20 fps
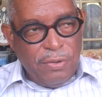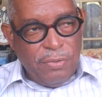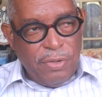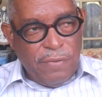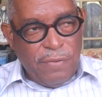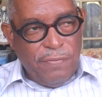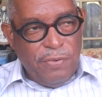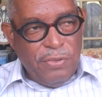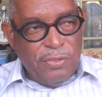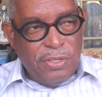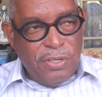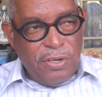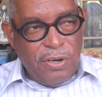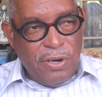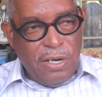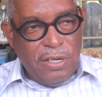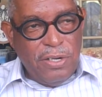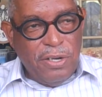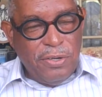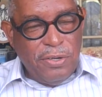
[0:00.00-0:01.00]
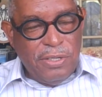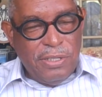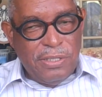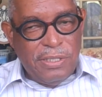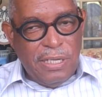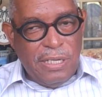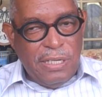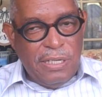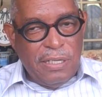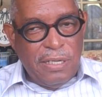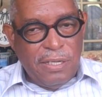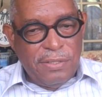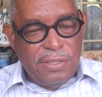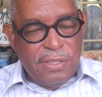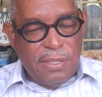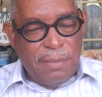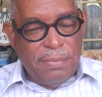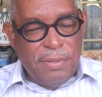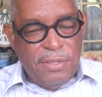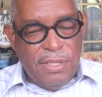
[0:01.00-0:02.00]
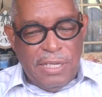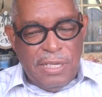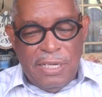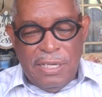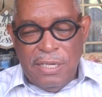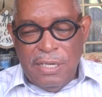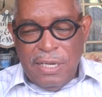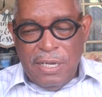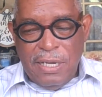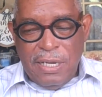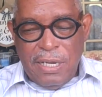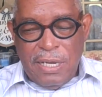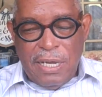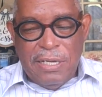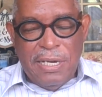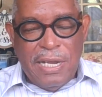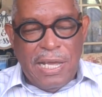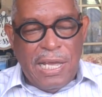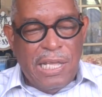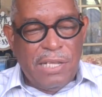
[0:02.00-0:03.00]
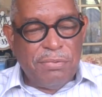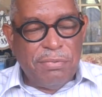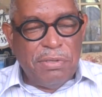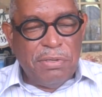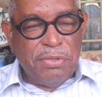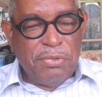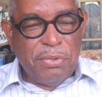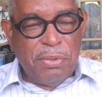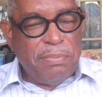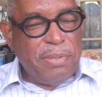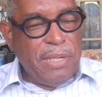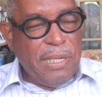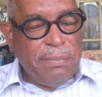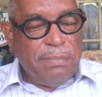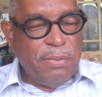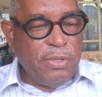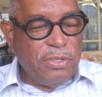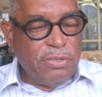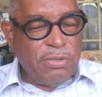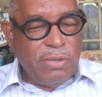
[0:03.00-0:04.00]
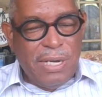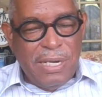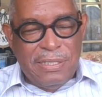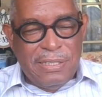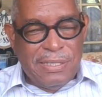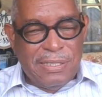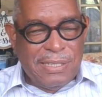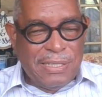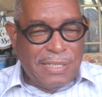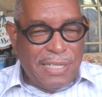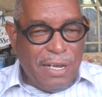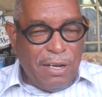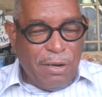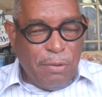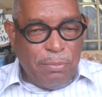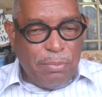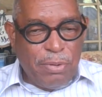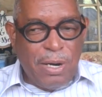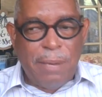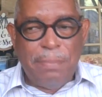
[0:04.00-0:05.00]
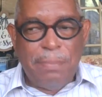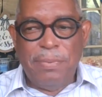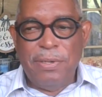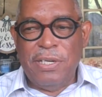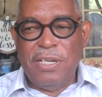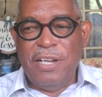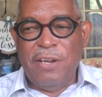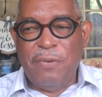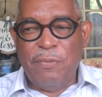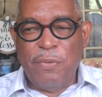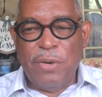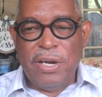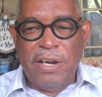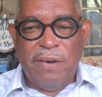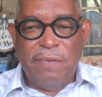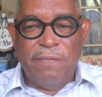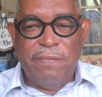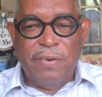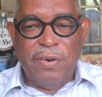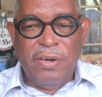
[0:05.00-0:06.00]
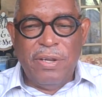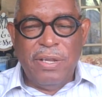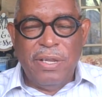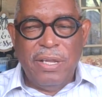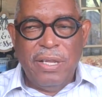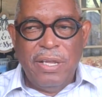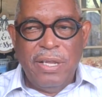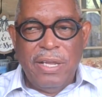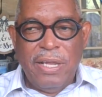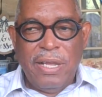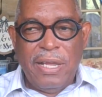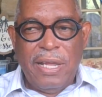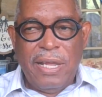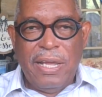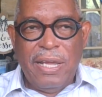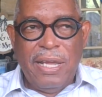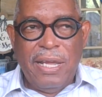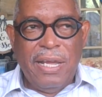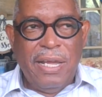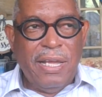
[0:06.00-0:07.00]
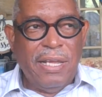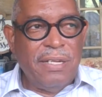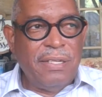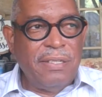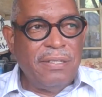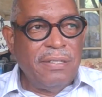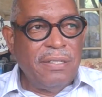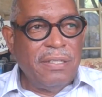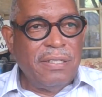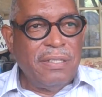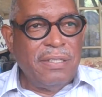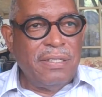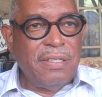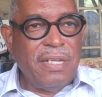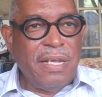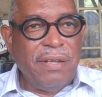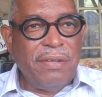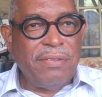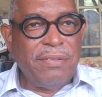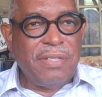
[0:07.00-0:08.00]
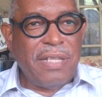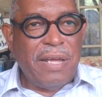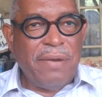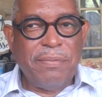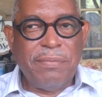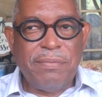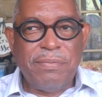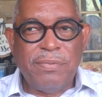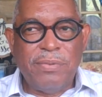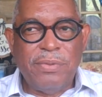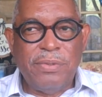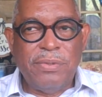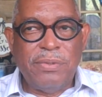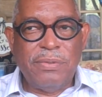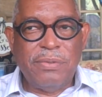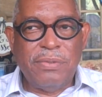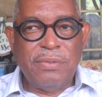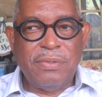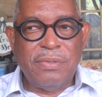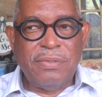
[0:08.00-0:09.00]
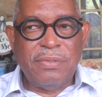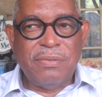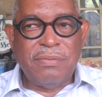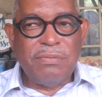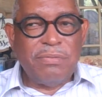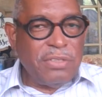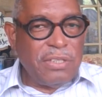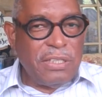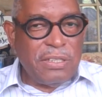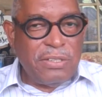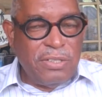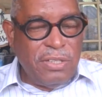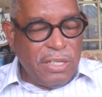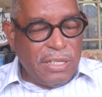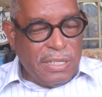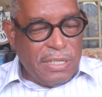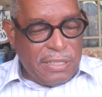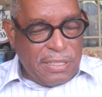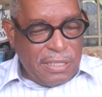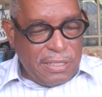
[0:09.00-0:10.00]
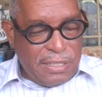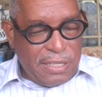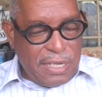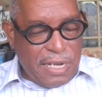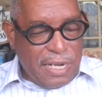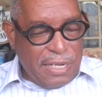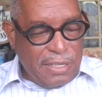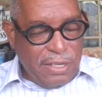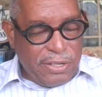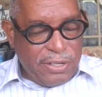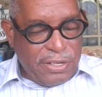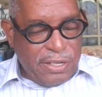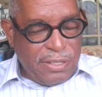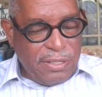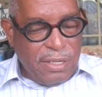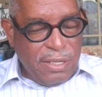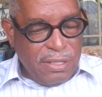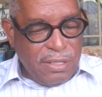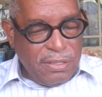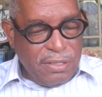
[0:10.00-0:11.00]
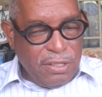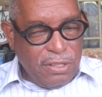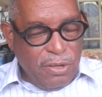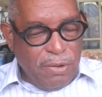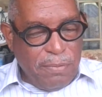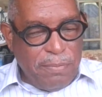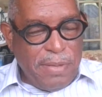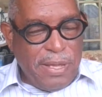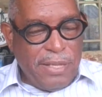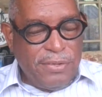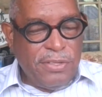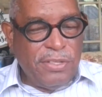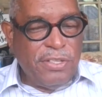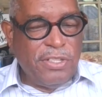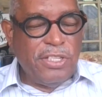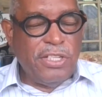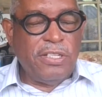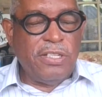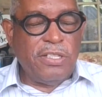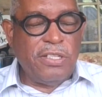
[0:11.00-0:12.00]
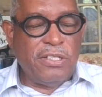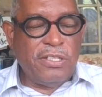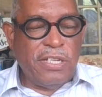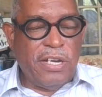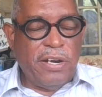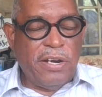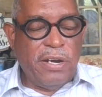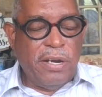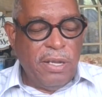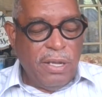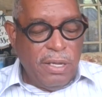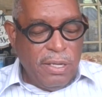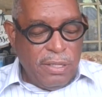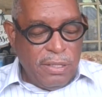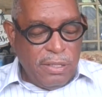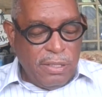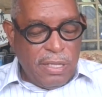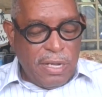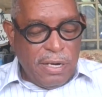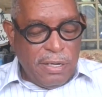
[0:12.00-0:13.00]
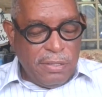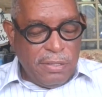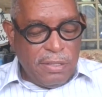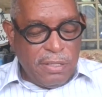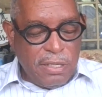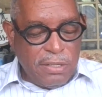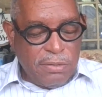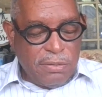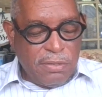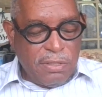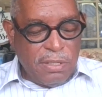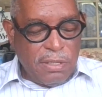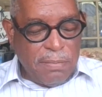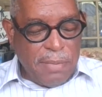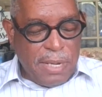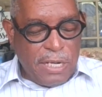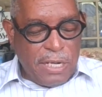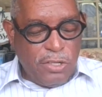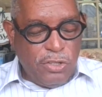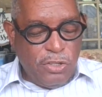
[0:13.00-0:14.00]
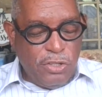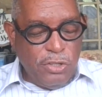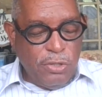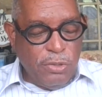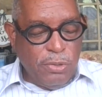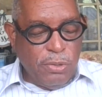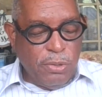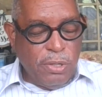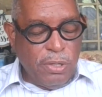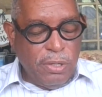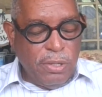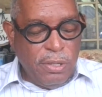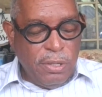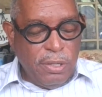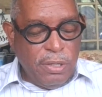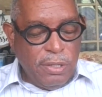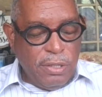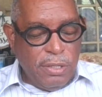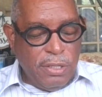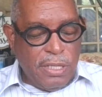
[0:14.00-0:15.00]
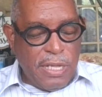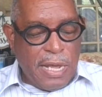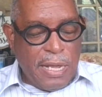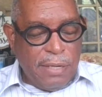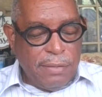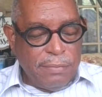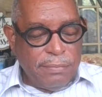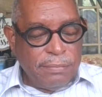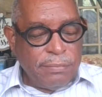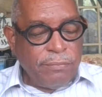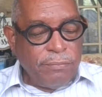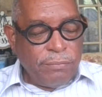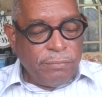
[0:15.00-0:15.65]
if you start noticing some of the announcements when people are trying to sell property or whatever, and they will just look at the sign, look at the little messages that are there. They to make sure that